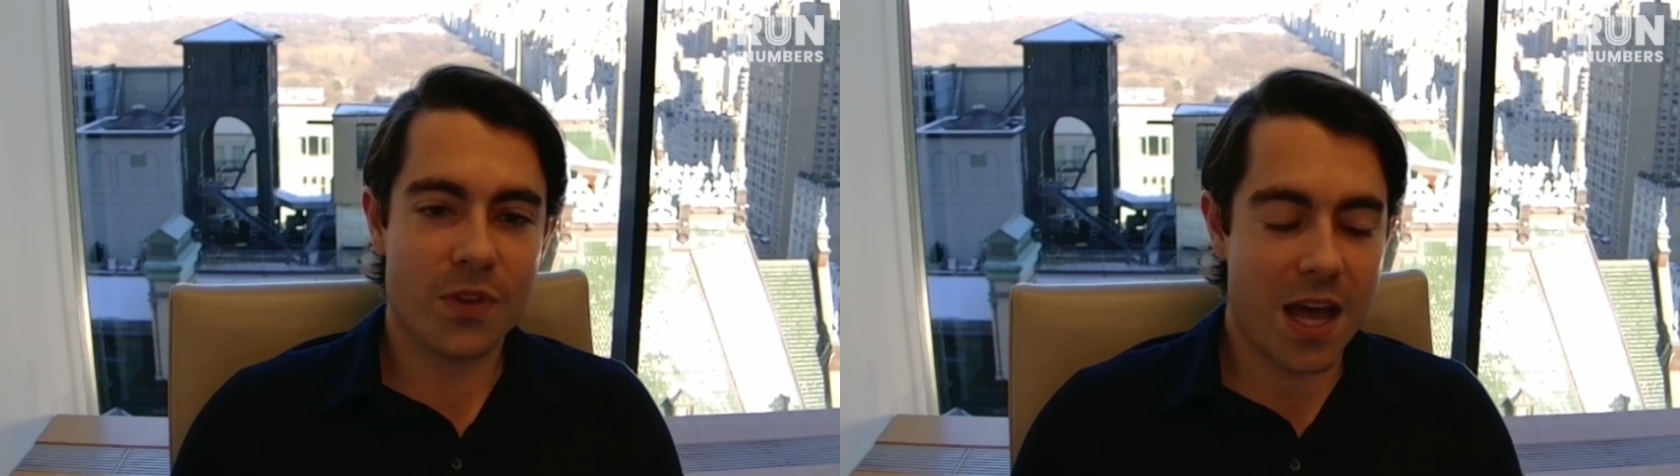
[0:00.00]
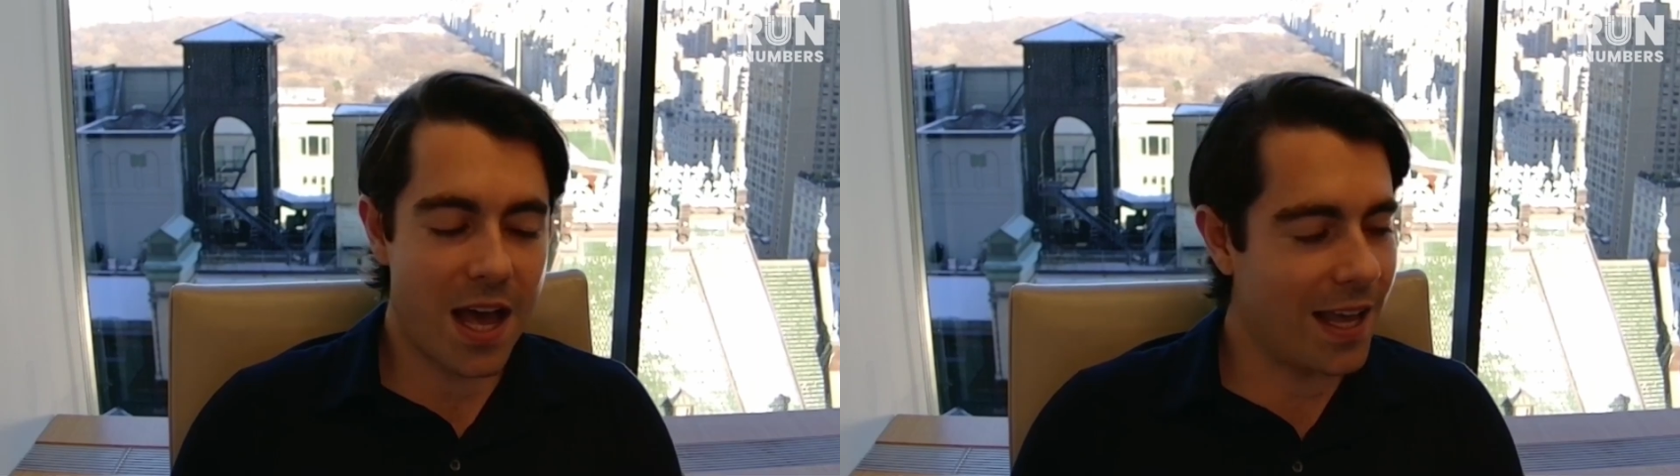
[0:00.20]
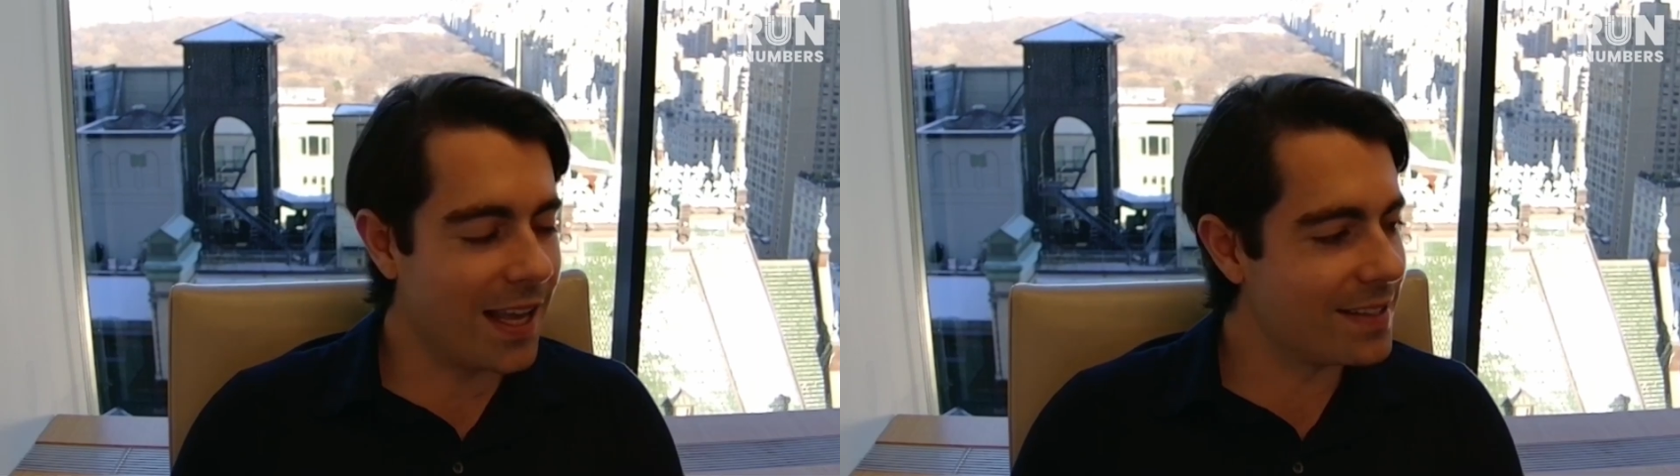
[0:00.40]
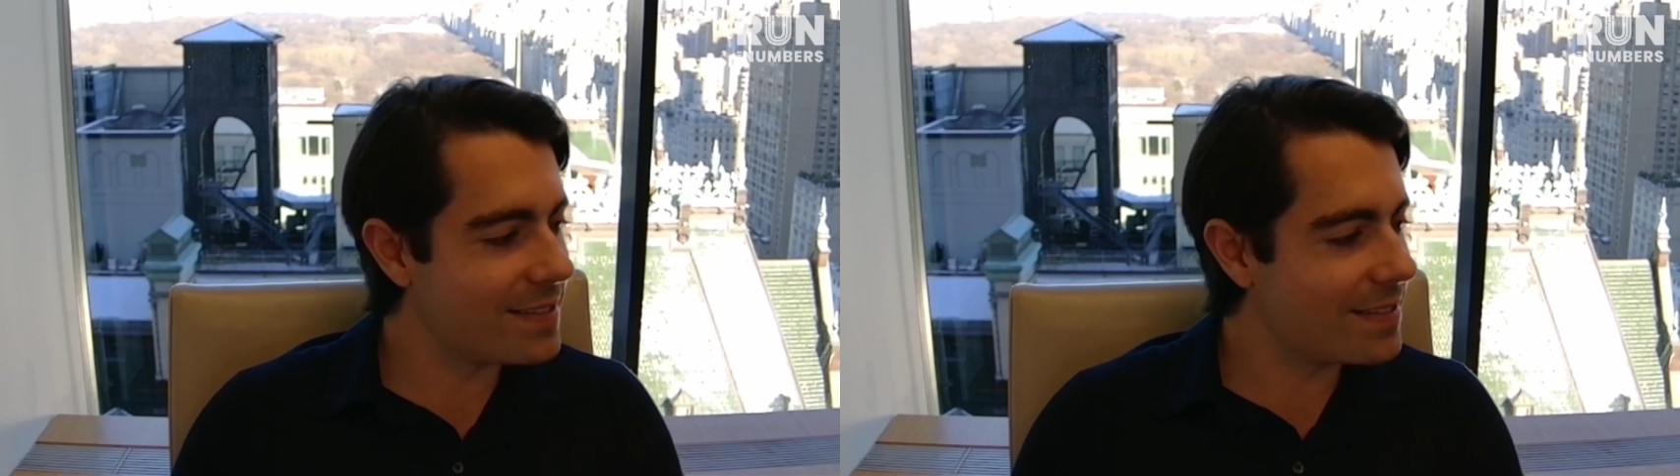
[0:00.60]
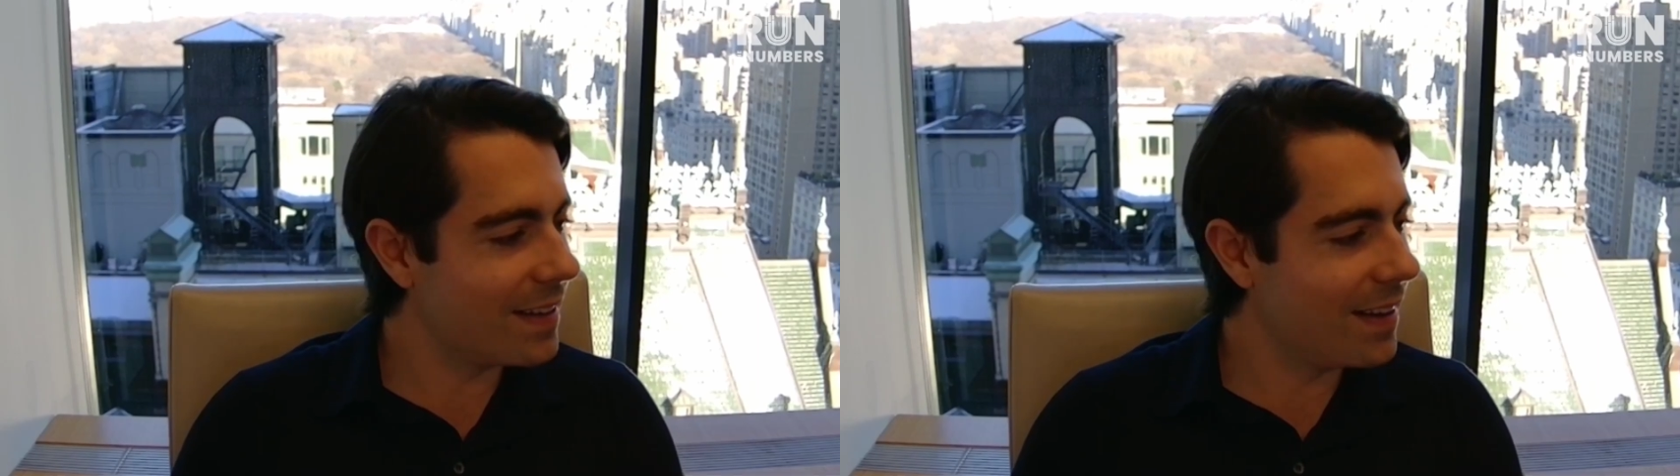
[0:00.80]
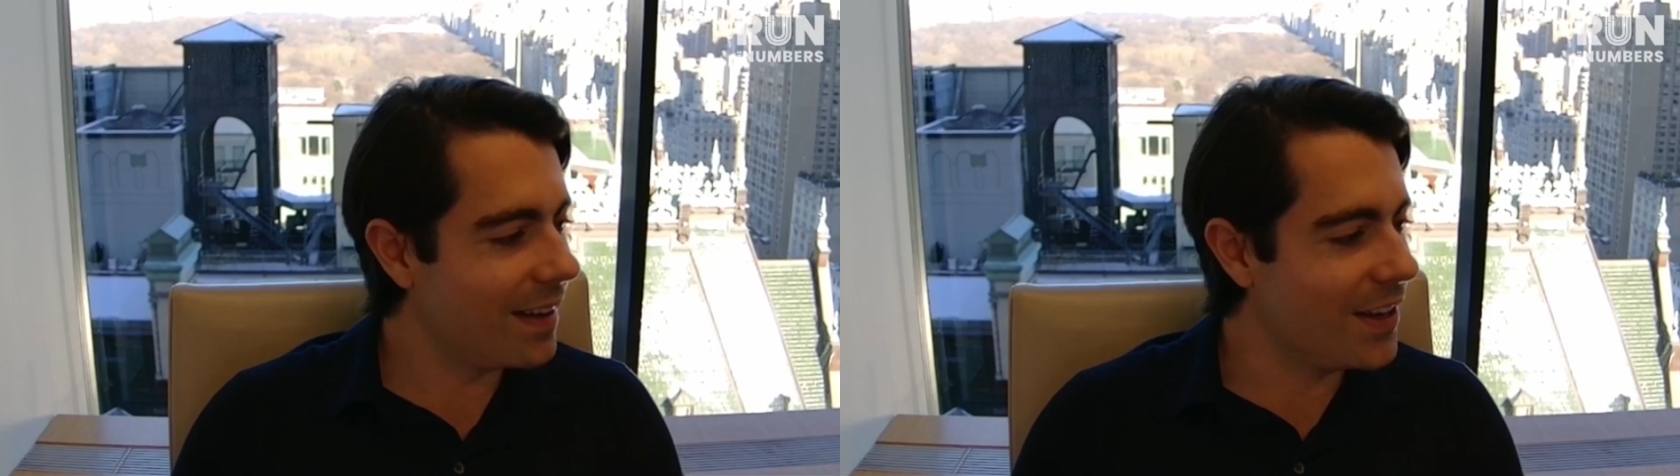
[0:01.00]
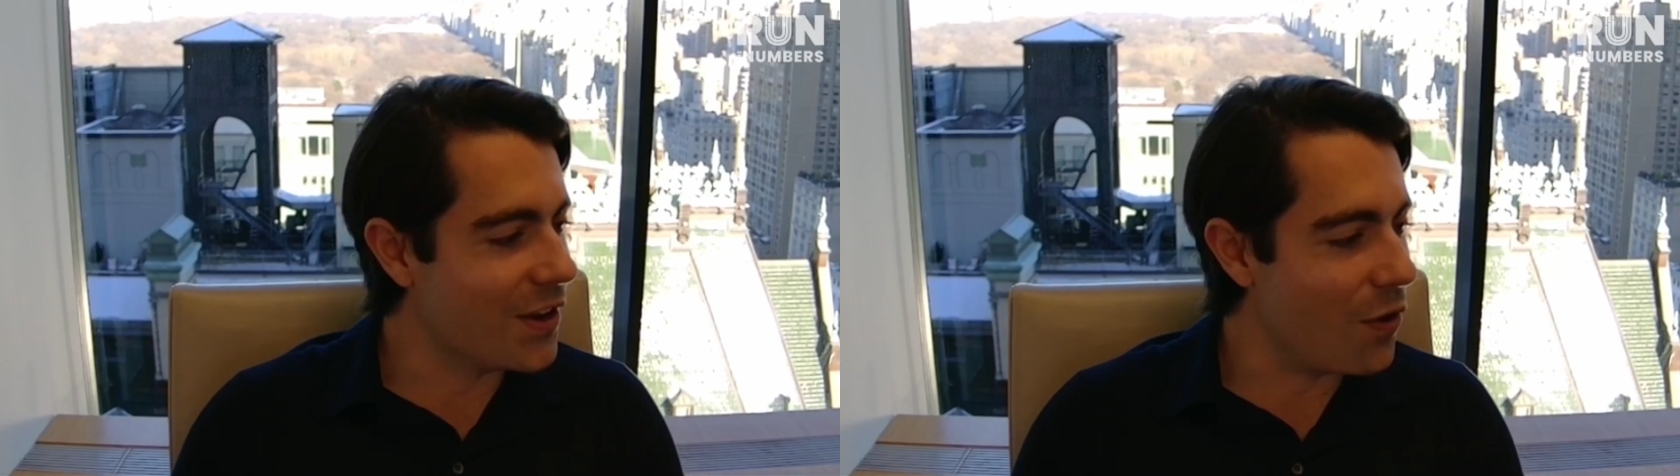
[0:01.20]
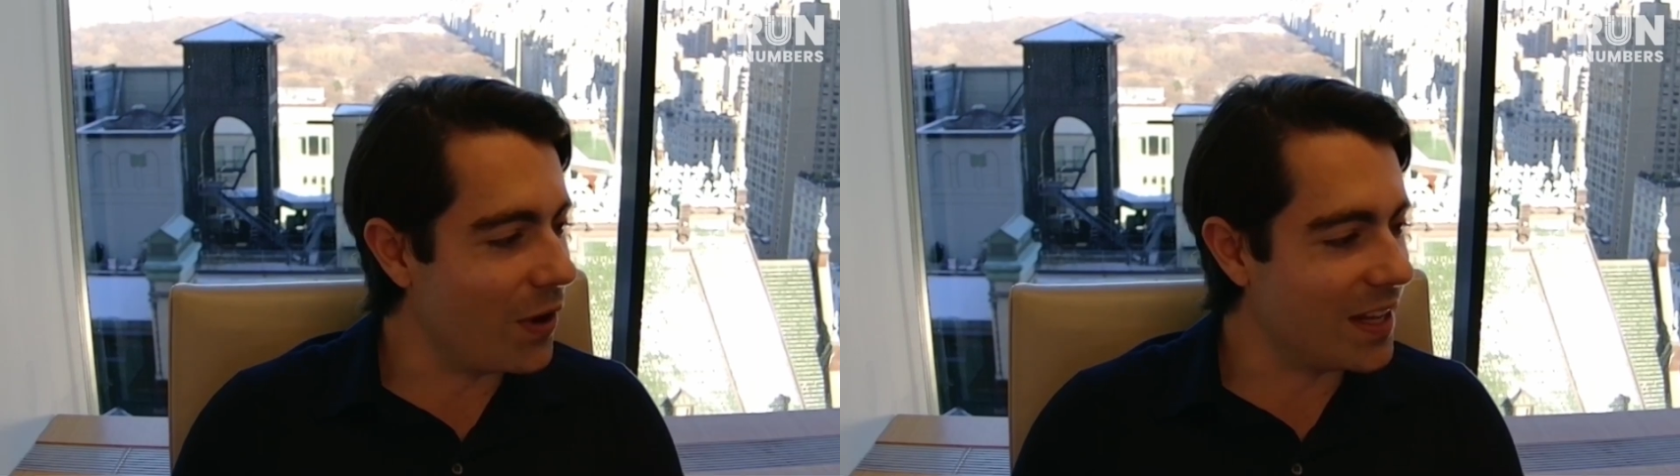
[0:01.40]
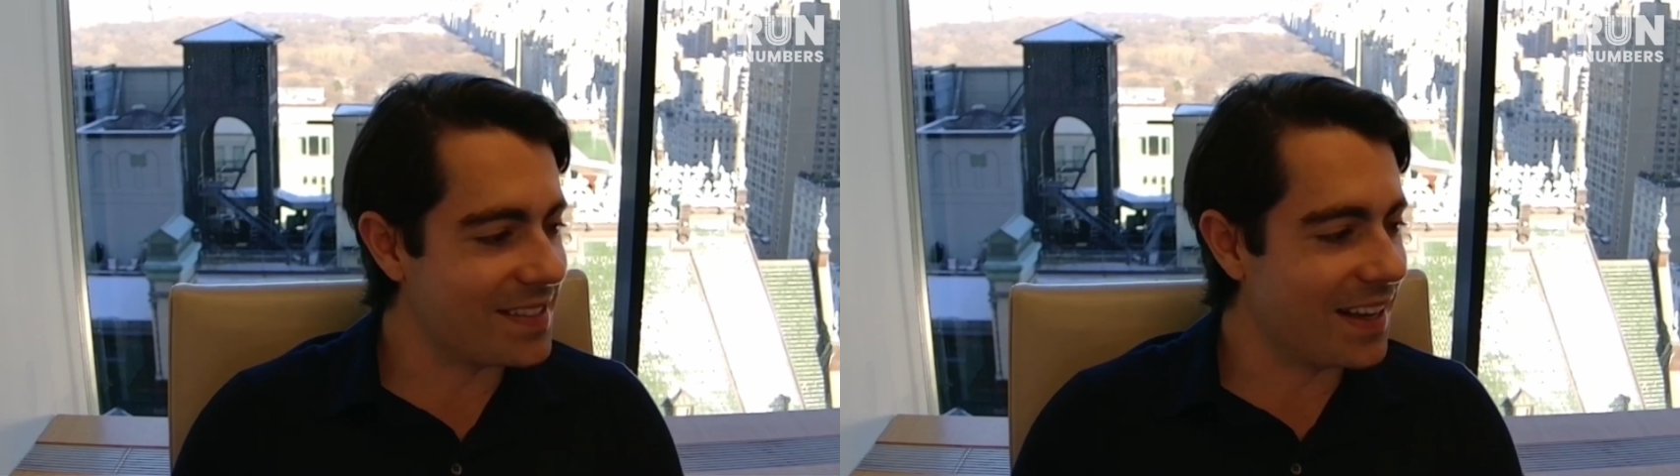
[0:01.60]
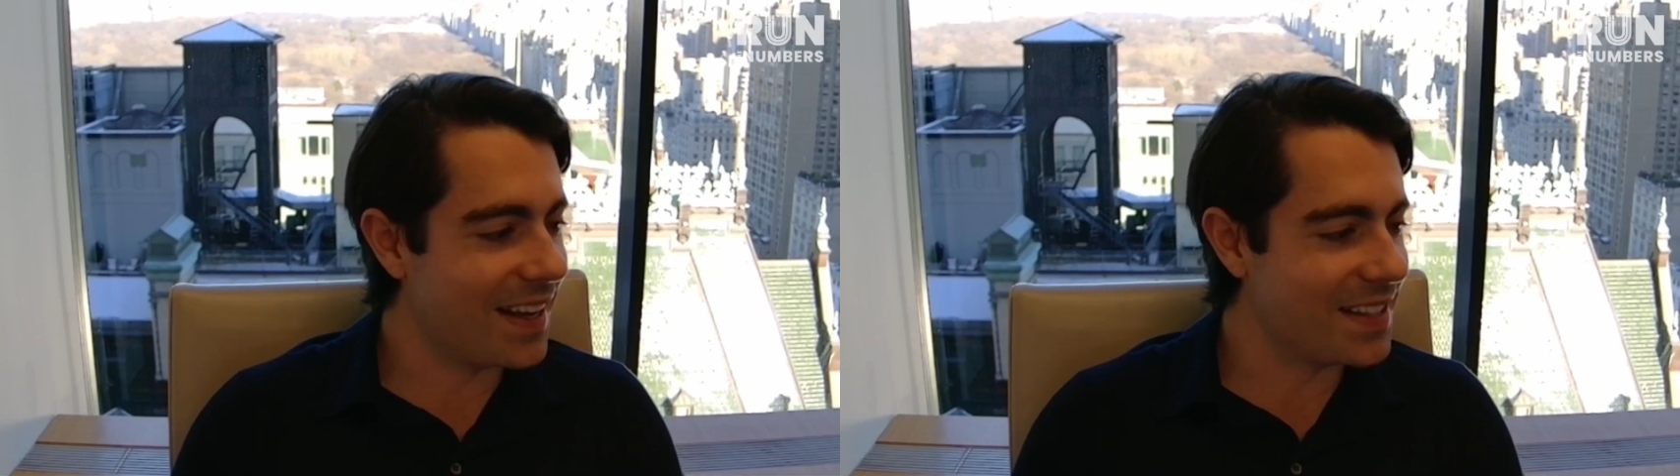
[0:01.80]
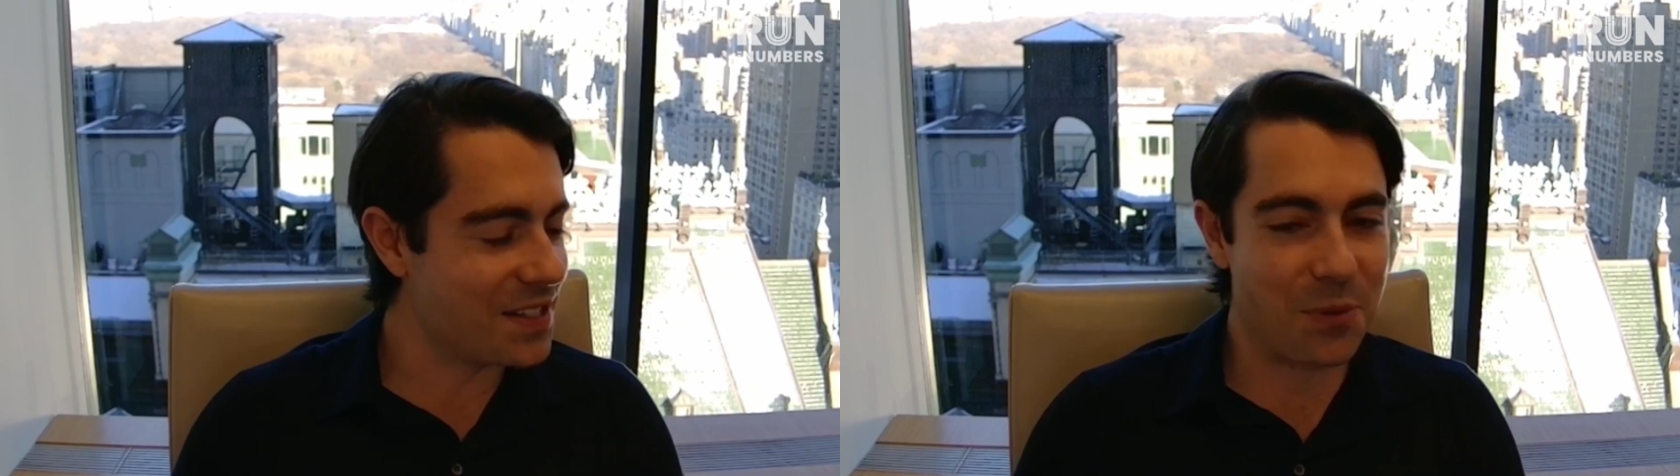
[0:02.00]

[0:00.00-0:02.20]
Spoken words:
Yeah, it's a